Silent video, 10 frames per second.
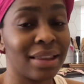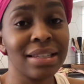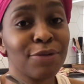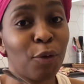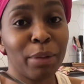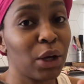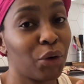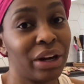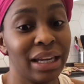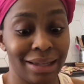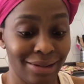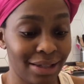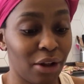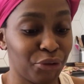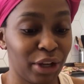this for me already is
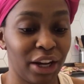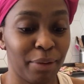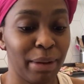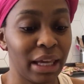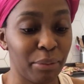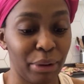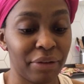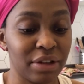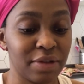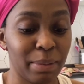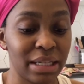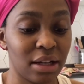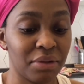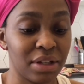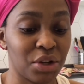self-care. Making breakfast for
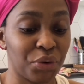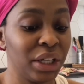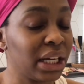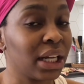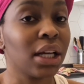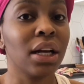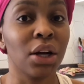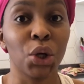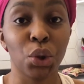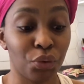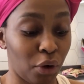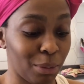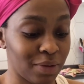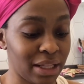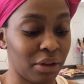myself is really a good form
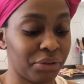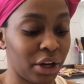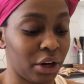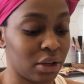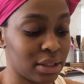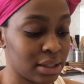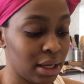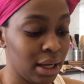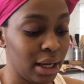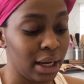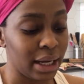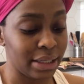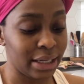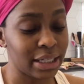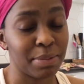of self-care because
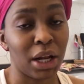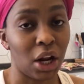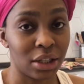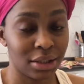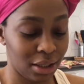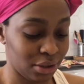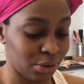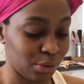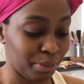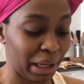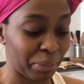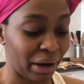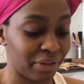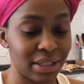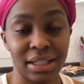it takes me a lot to make
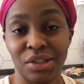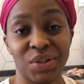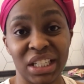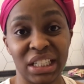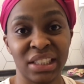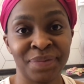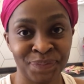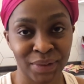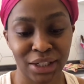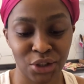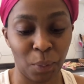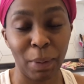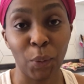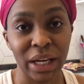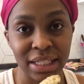breakfast as you see. It took me
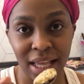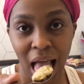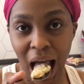weeks.